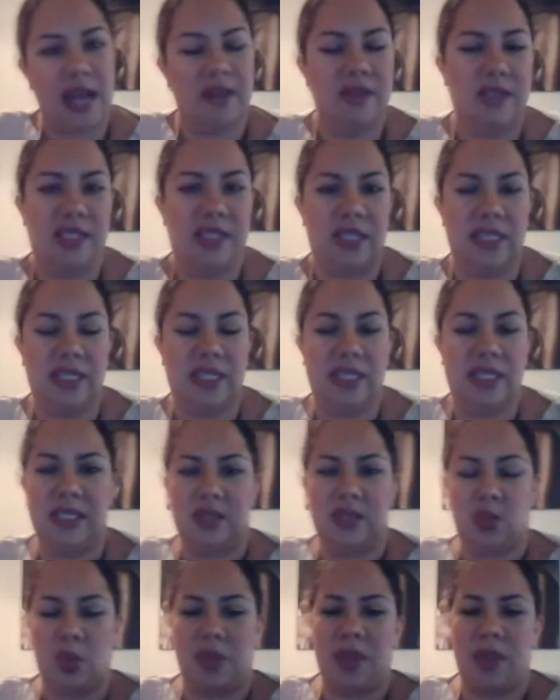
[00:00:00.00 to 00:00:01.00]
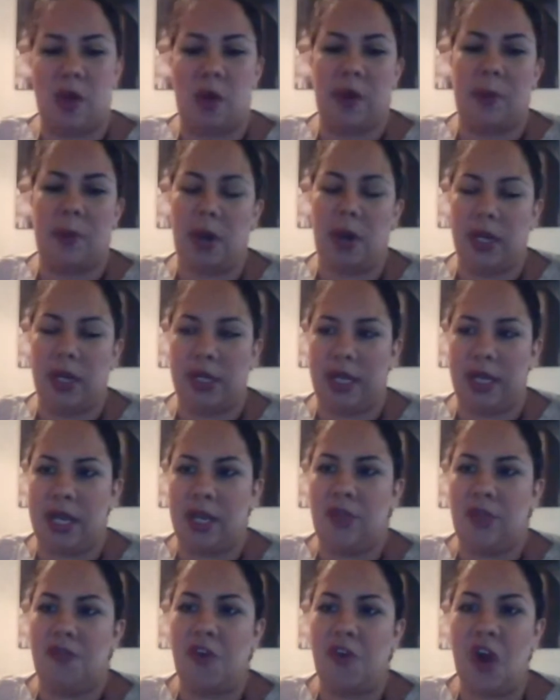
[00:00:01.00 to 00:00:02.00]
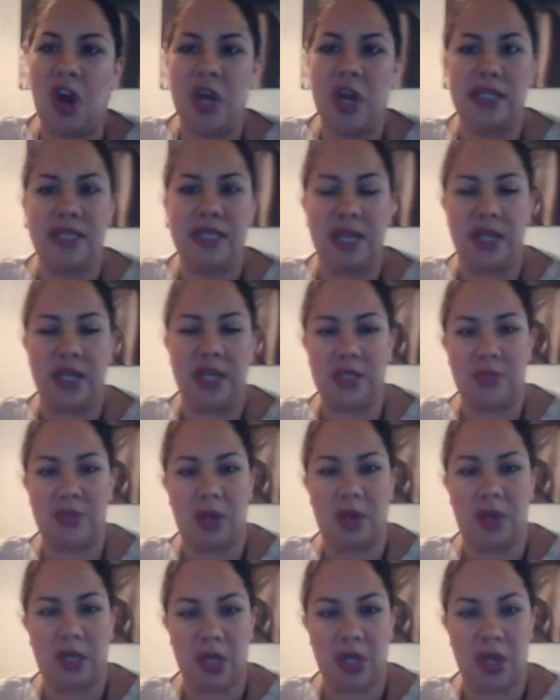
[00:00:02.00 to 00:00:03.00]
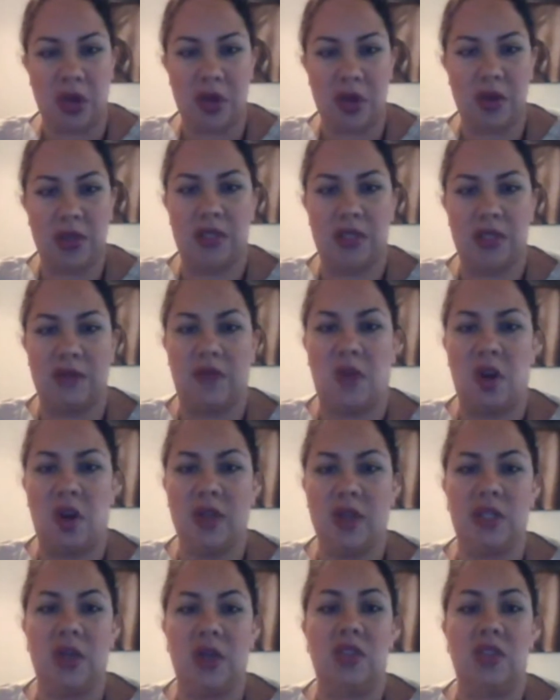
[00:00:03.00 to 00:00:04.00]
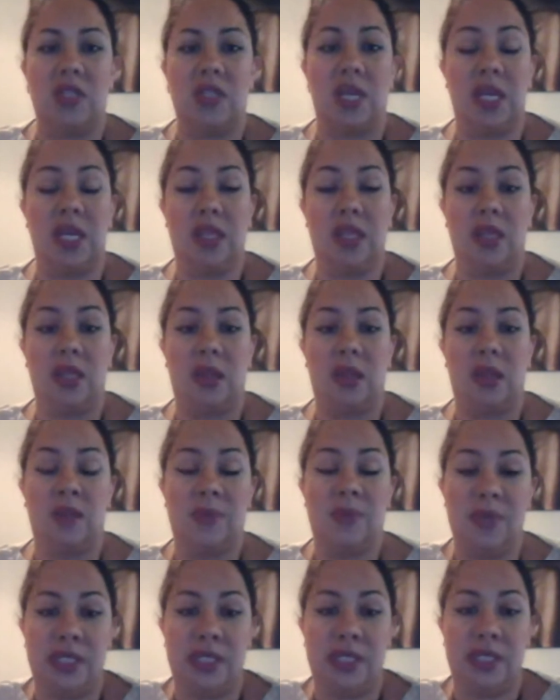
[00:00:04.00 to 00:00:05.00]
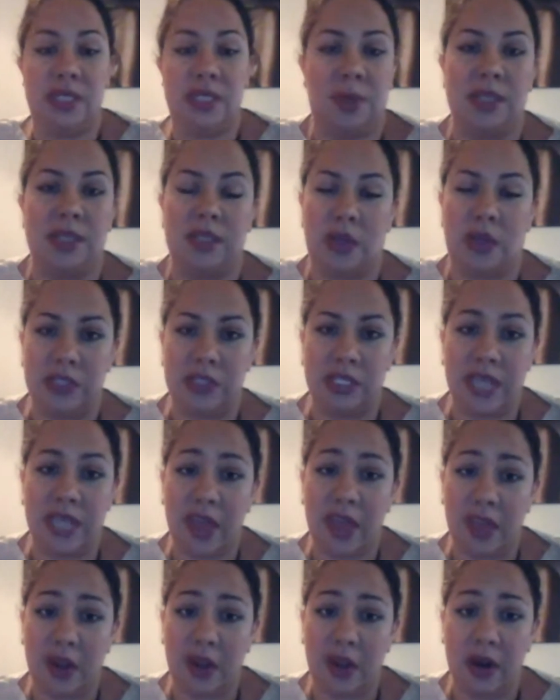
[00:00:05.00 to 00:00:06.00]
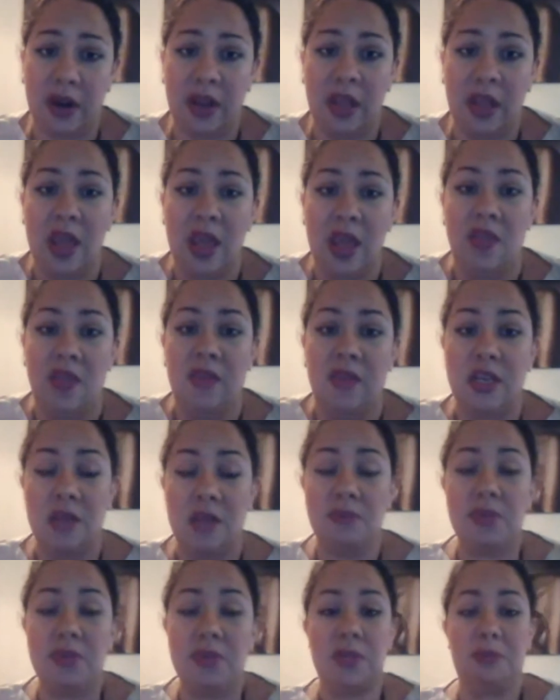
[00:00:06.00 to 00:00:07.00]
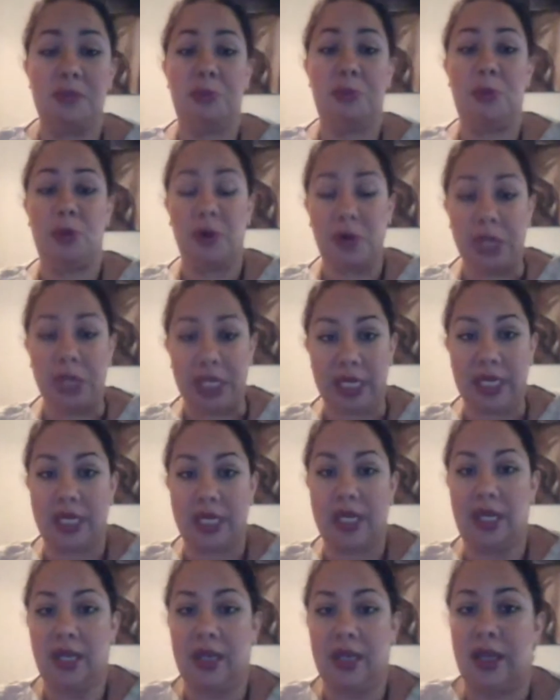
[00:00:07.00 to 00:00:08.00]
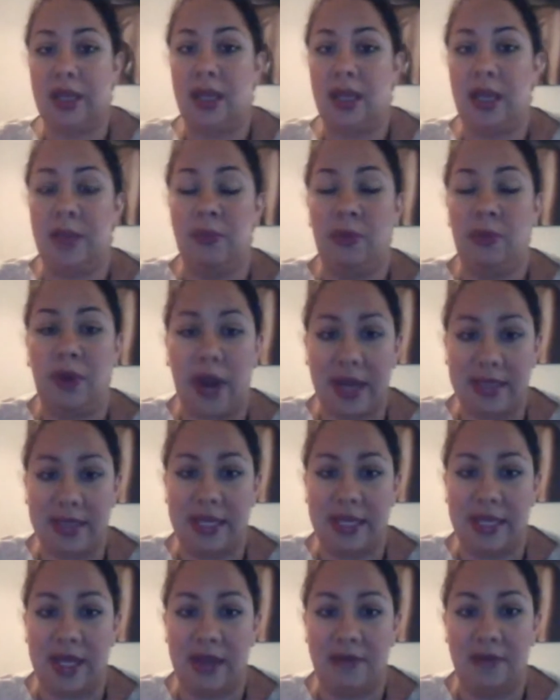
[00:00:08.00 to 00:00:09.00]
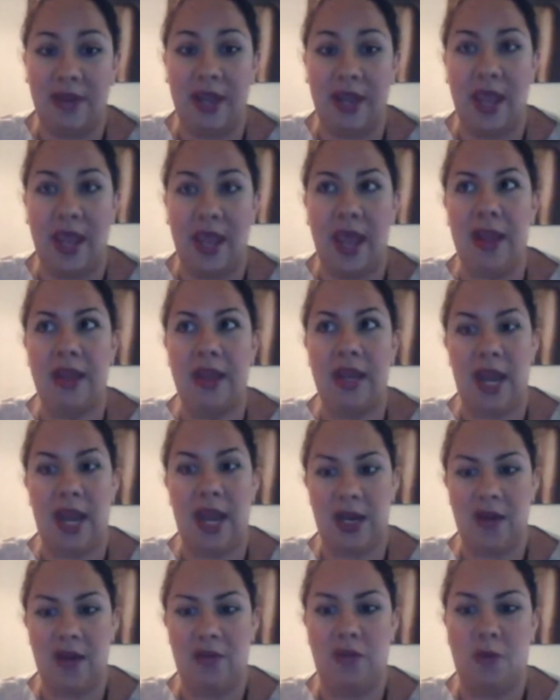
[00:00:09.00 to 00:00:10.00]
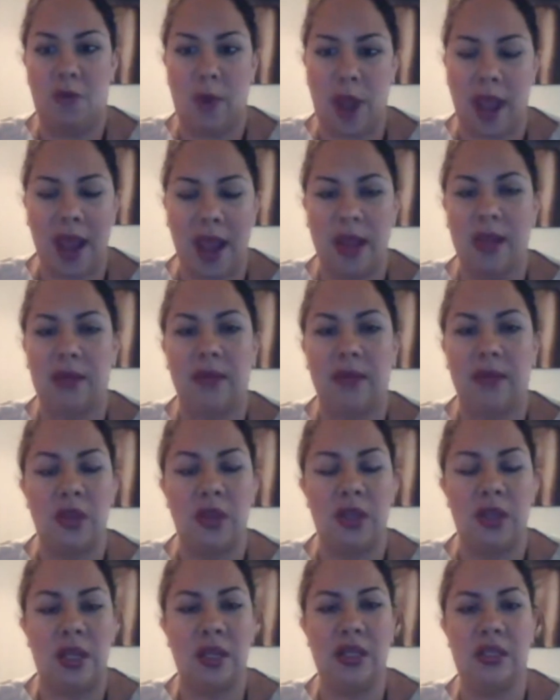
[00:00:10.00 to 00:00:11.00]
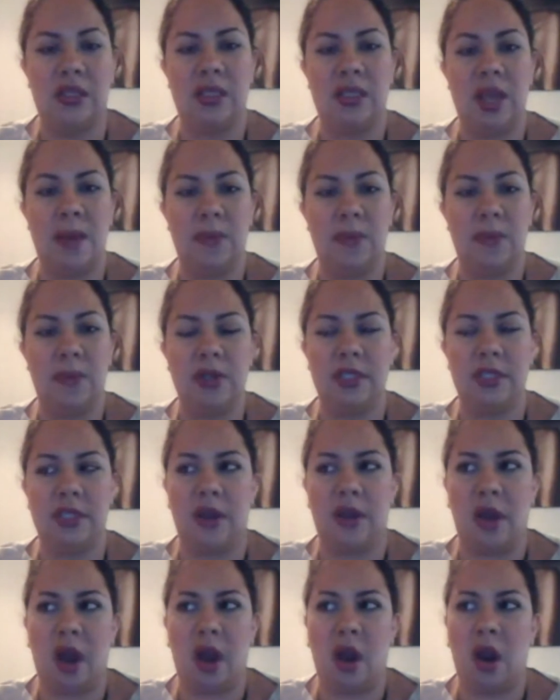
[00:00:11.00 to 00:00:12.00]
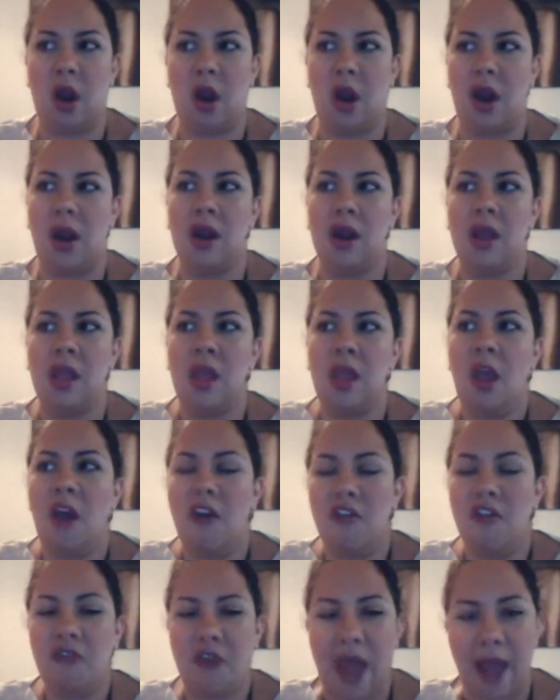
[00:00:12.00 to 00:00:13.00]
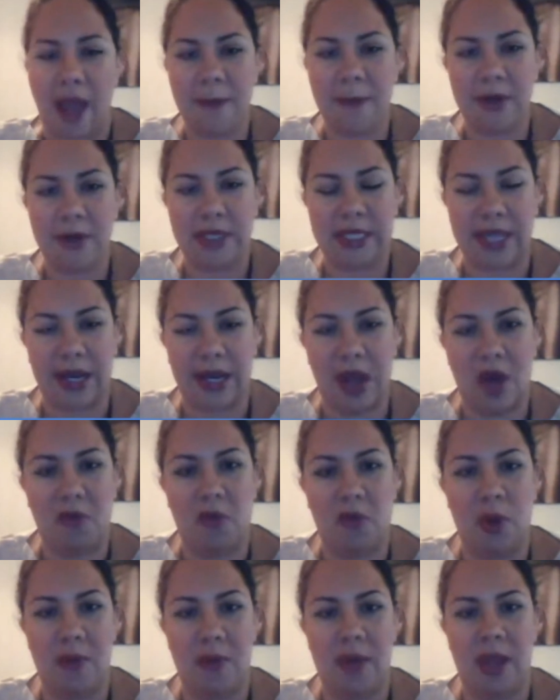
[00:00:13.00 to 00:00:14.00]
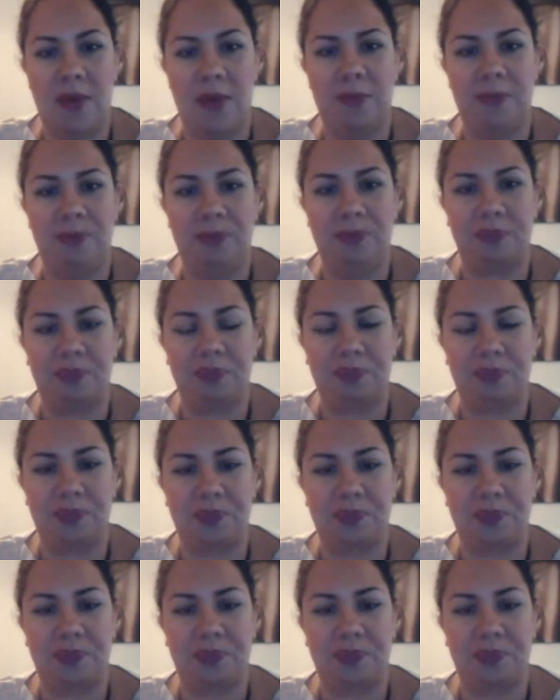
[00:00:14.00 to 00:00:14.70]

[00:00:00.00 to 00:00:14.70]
that's kind of the statistics with network marketing. As far as sales and marketing goes, as far as it goes in the business place altogether, the numbers are pretty impressive in a negative way. The numbers are 5% of women